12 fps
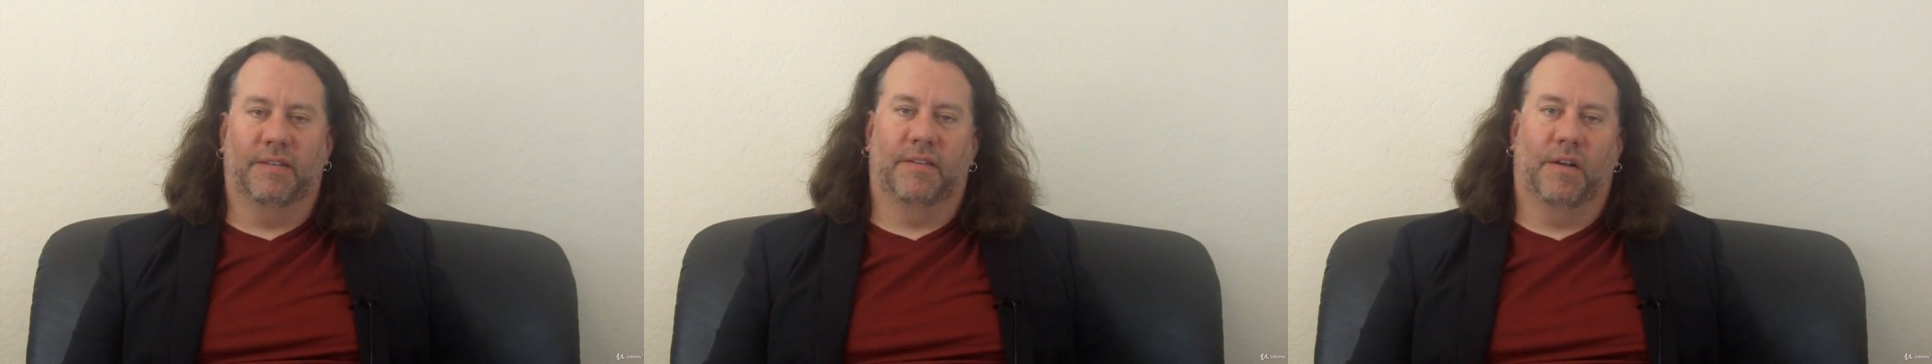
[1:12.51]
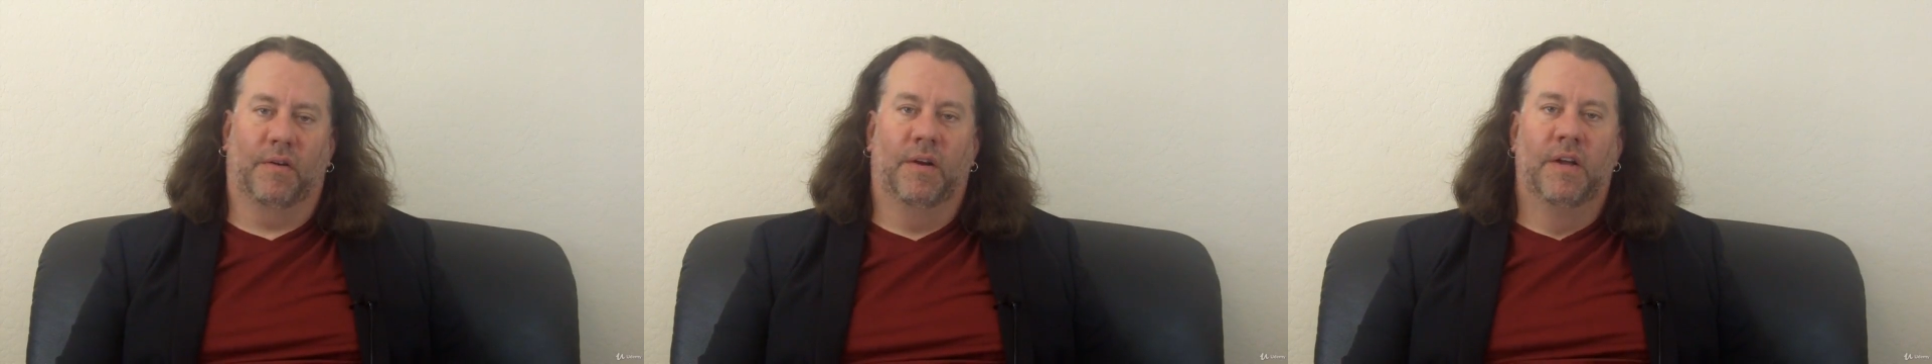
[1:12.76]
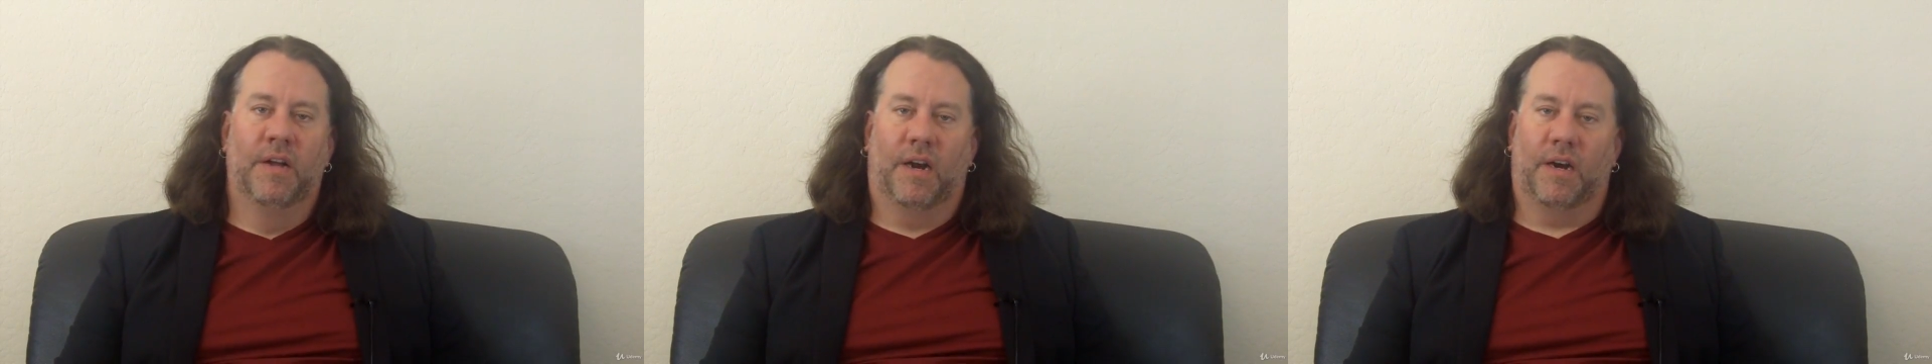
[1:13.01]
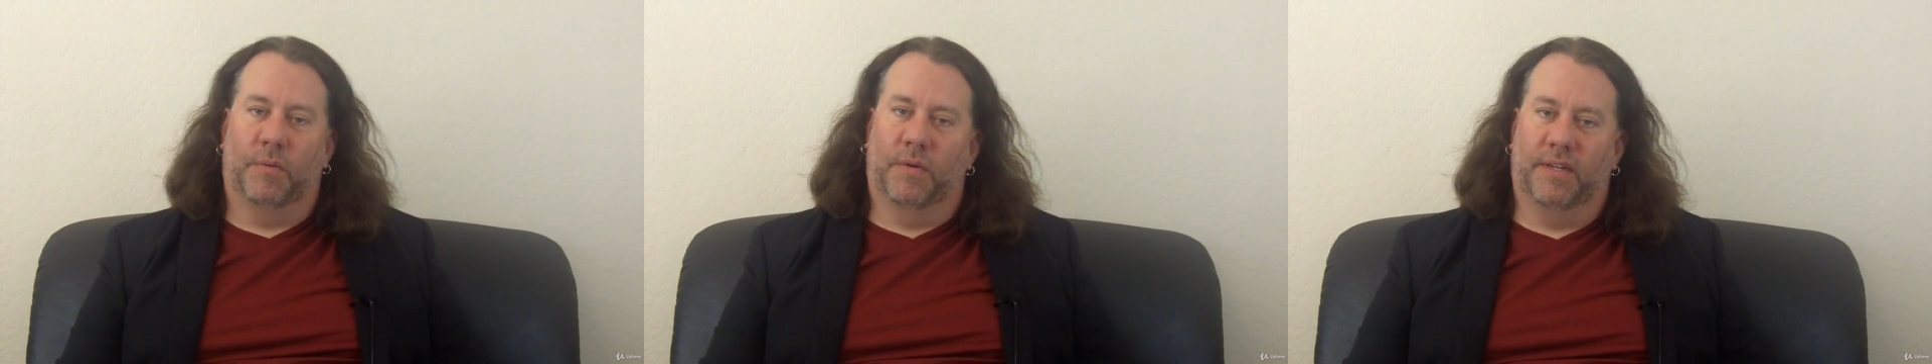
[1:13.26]
So
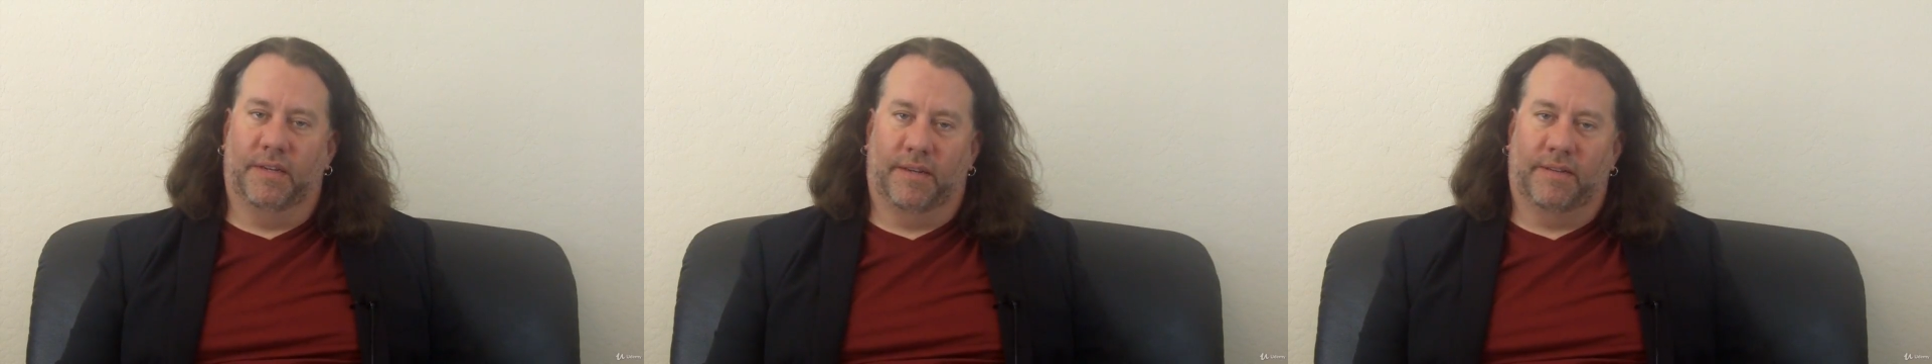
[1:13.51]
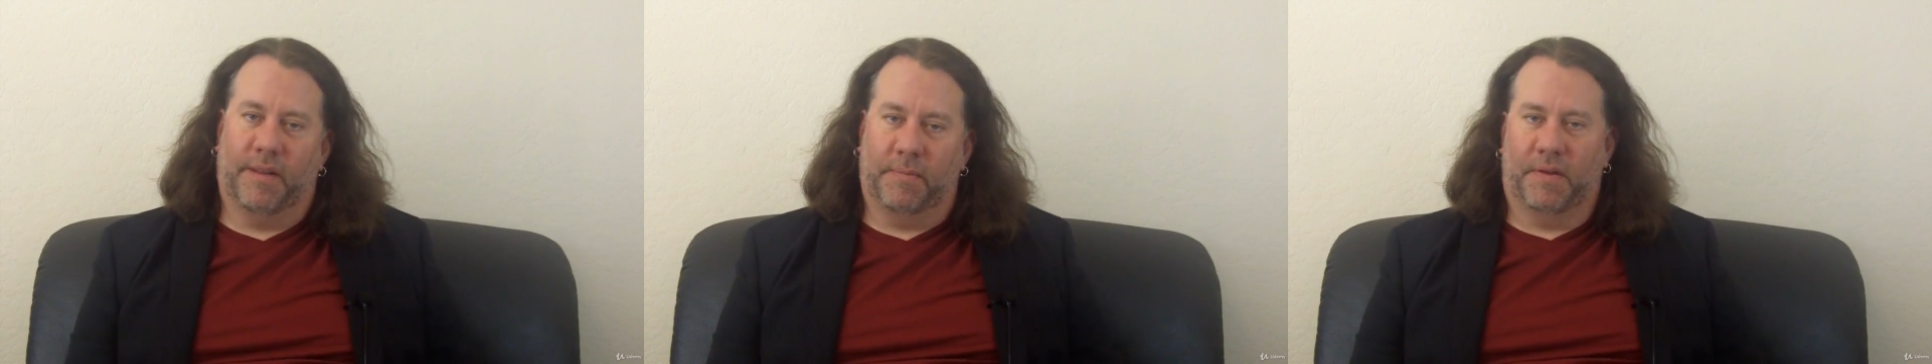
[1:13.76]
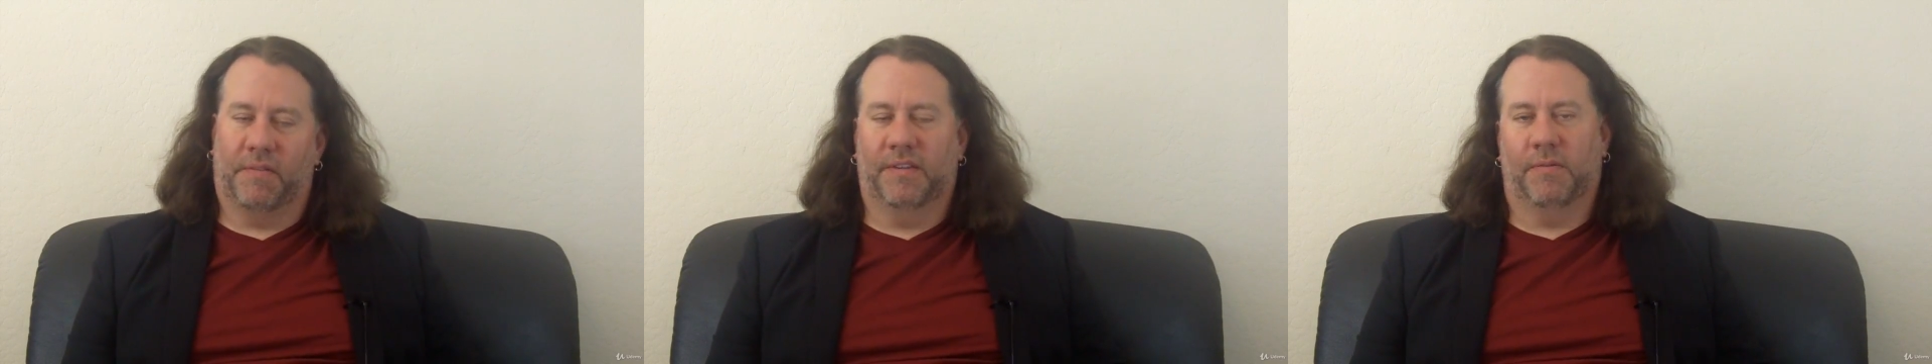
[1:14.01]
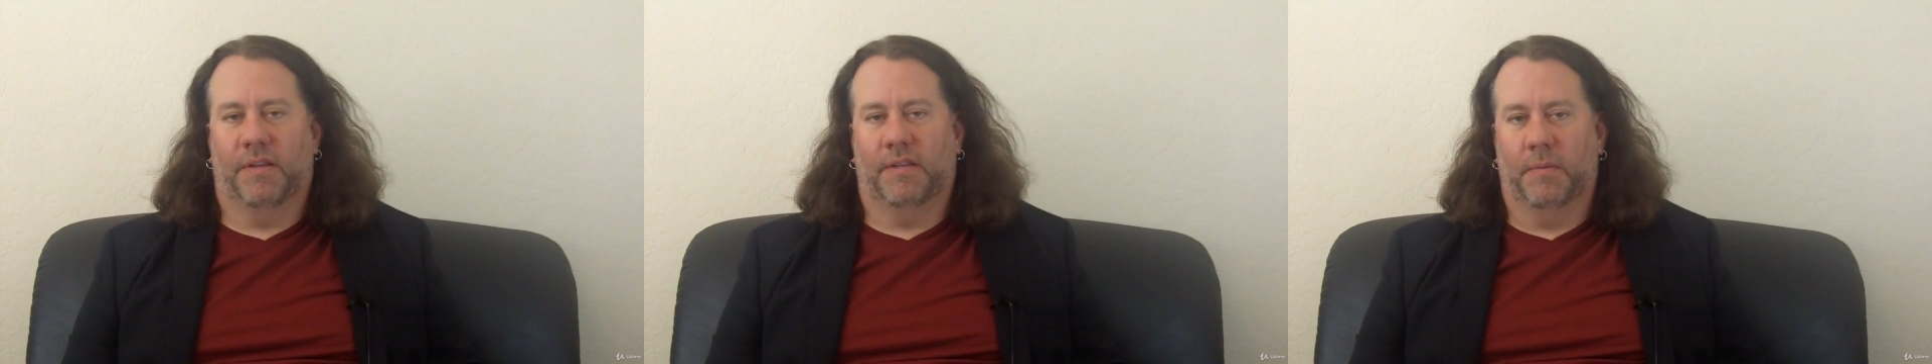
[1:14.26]
are you willing to accept that
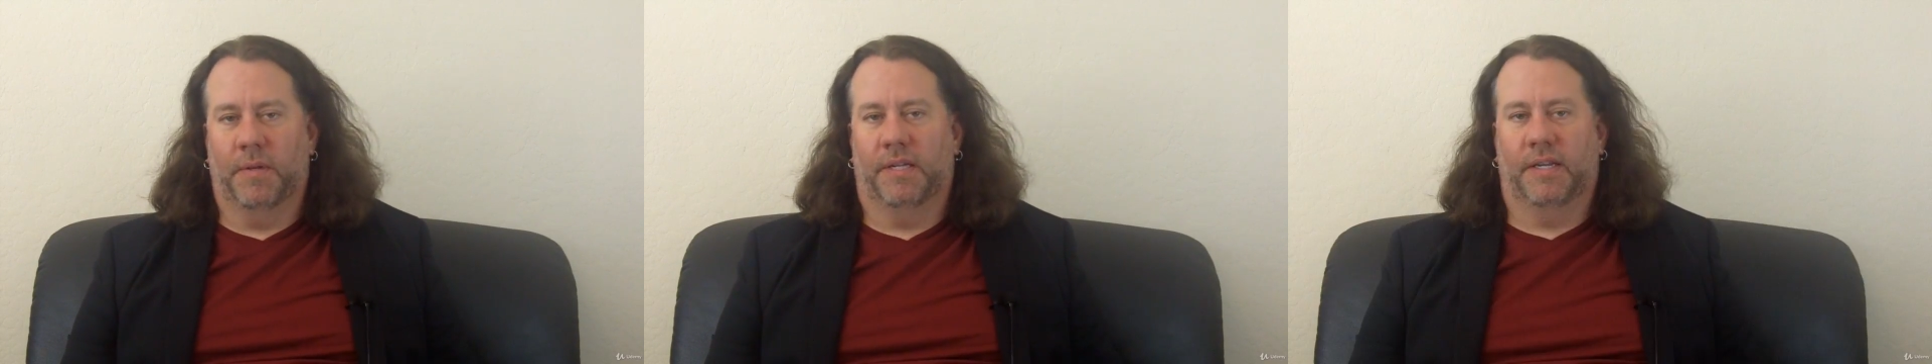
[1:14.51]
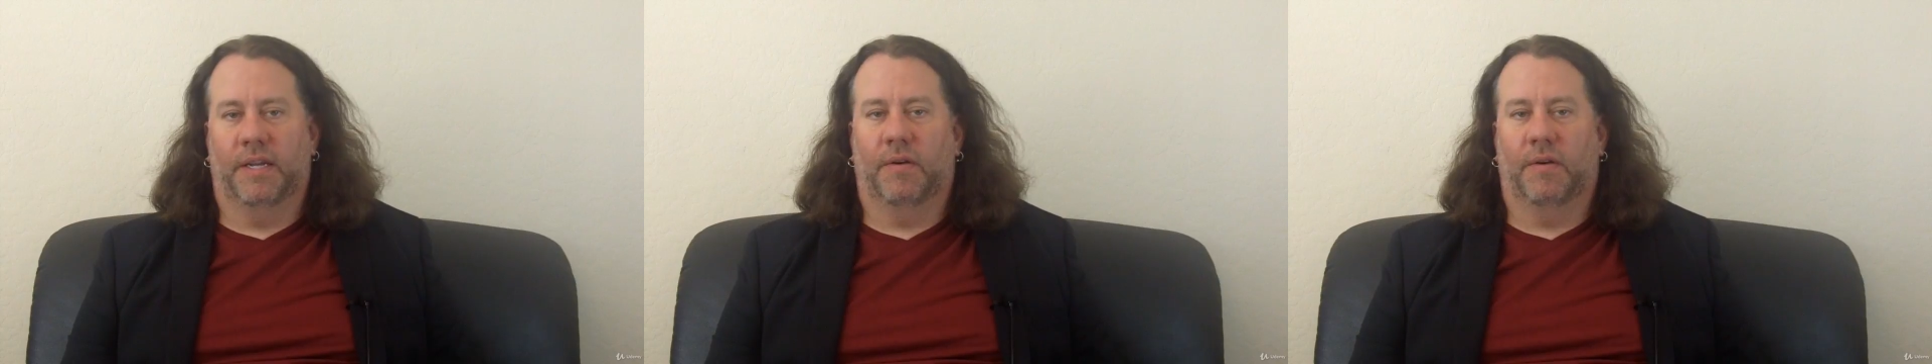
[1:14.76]
responsibility